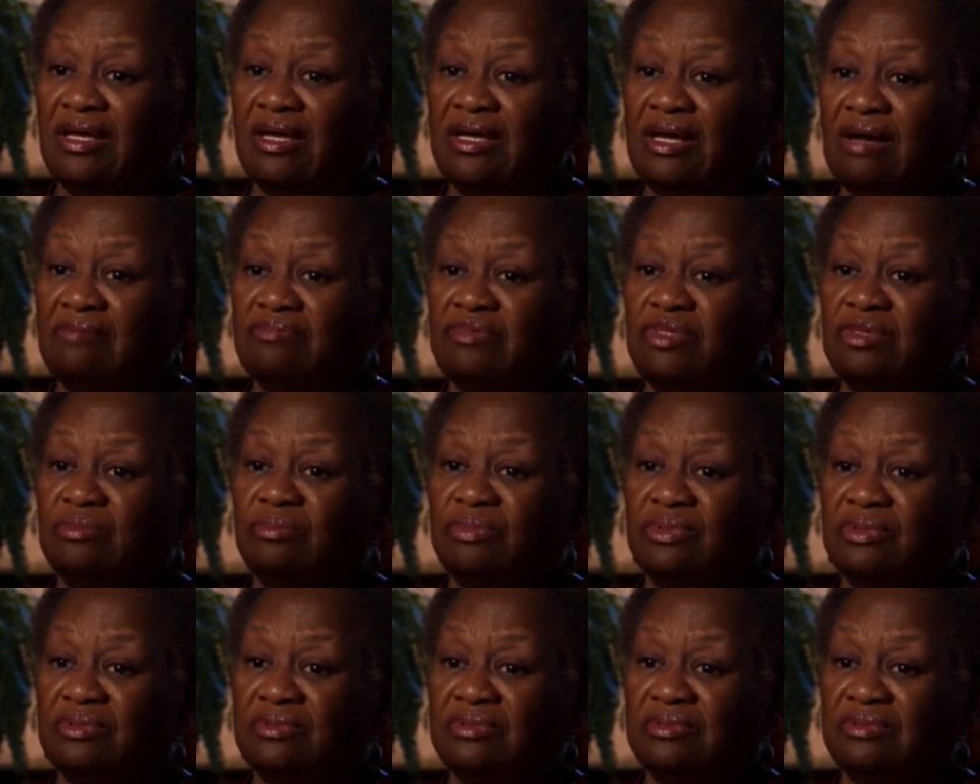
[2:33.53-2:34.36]

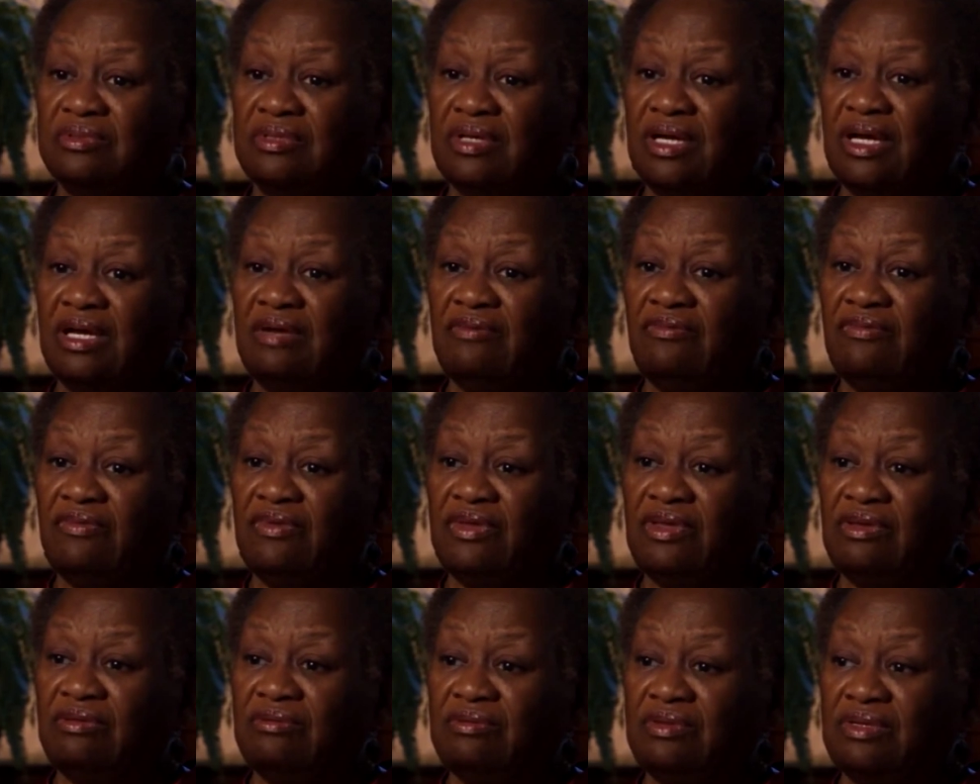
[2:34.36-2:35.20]
comfortable and for
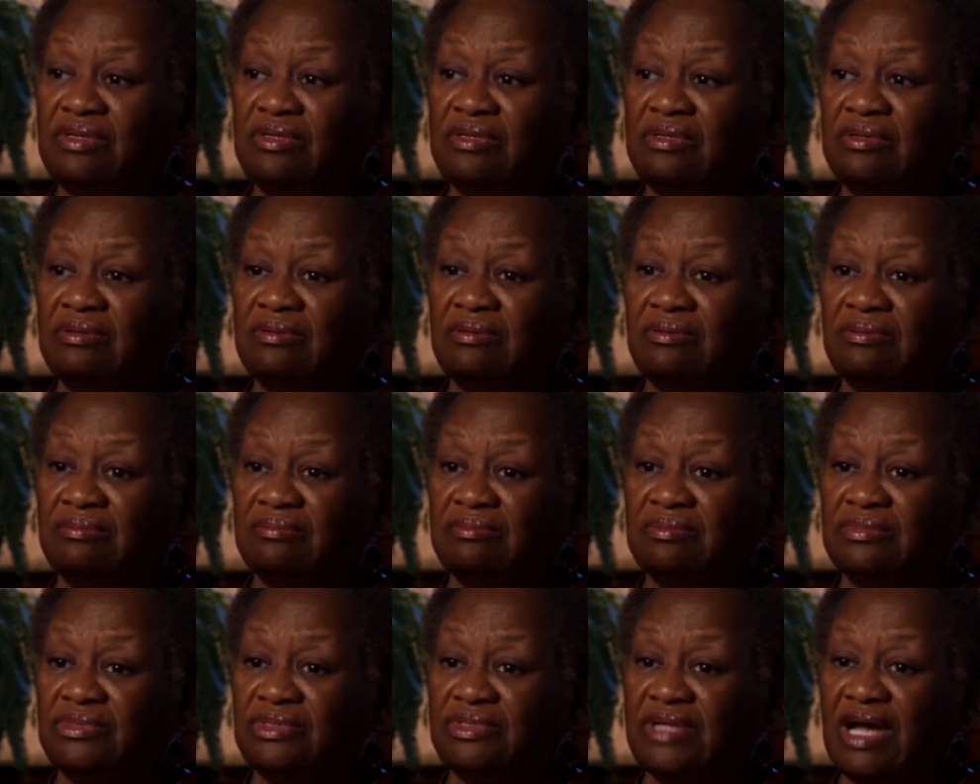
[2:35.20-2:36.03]
you to
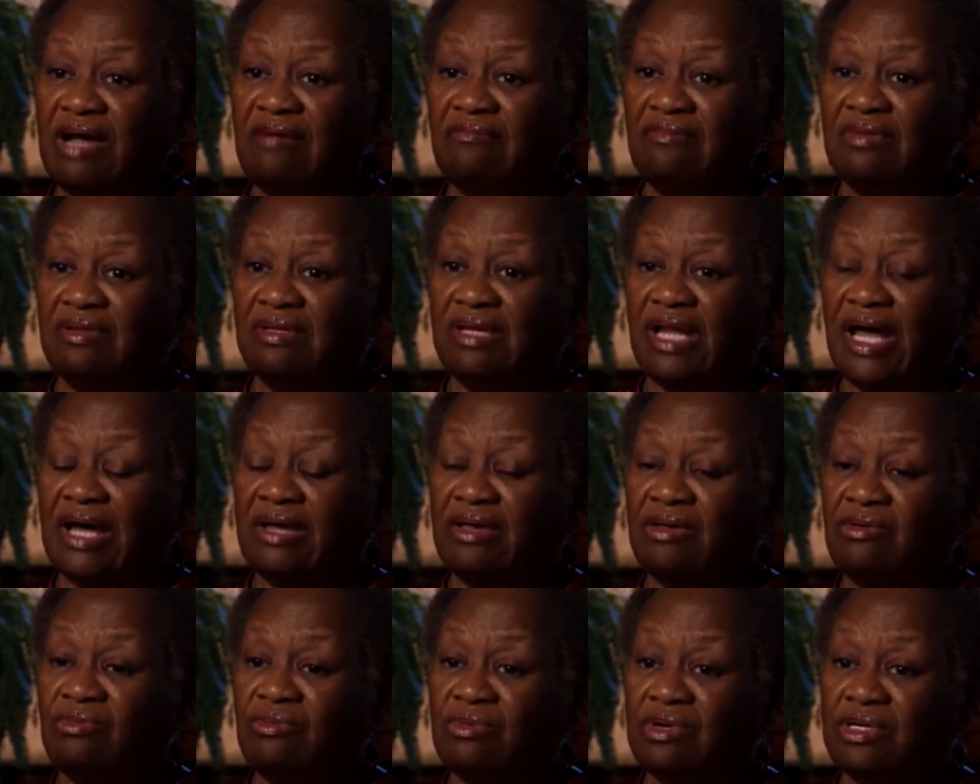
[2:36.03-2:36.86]
travel
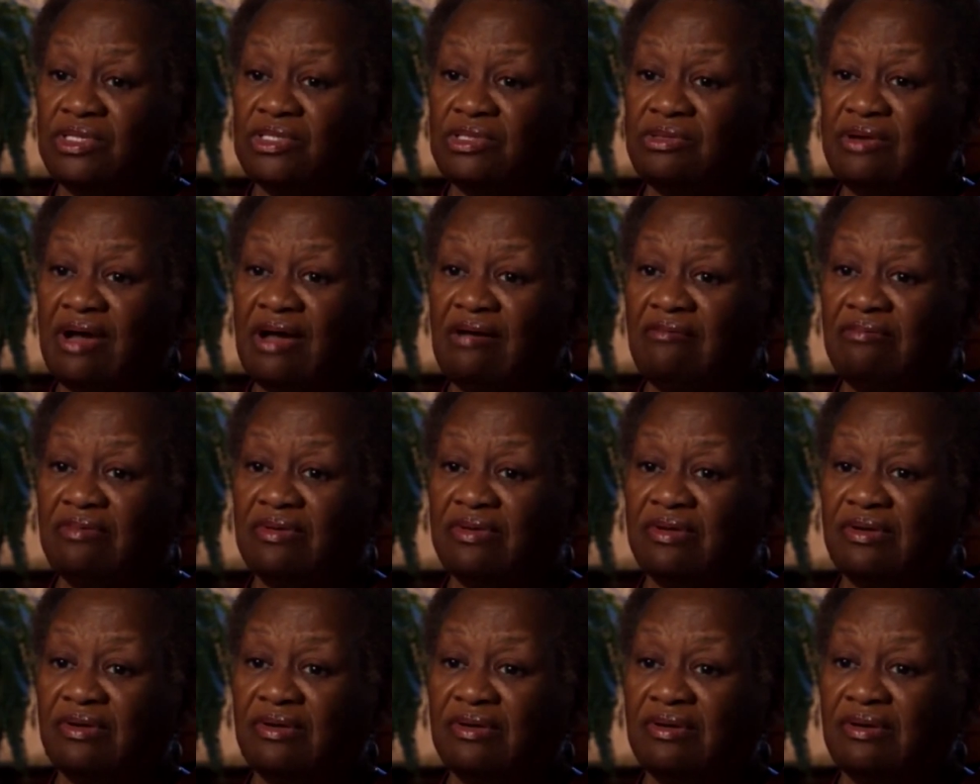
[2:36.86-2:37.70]
like you were a
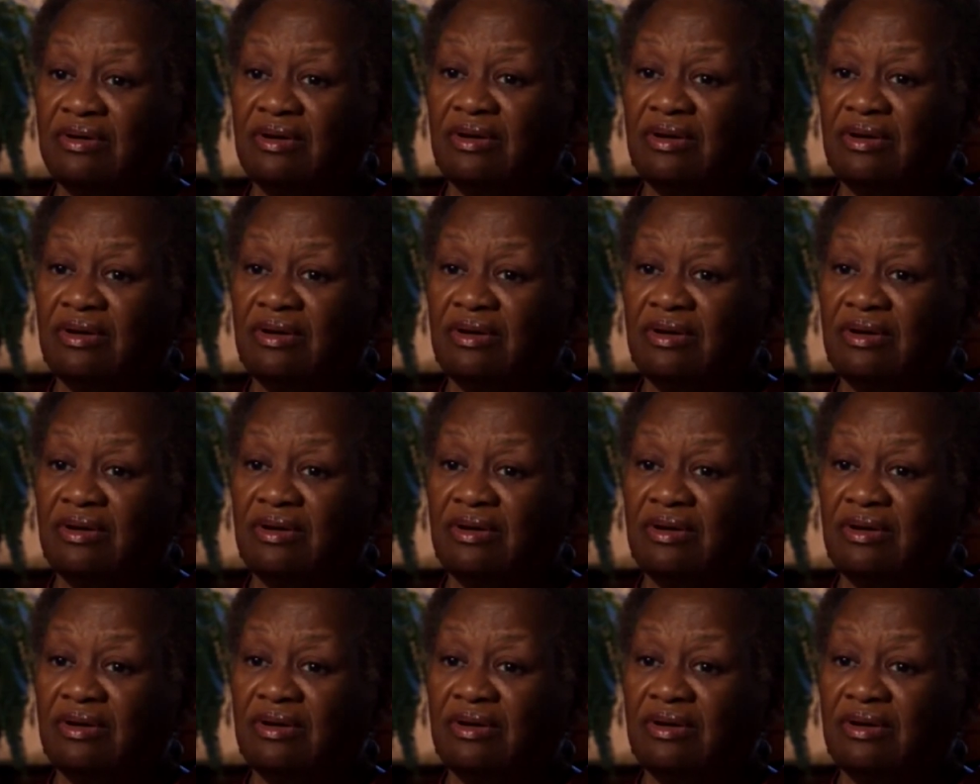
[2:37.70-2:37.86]
traveler.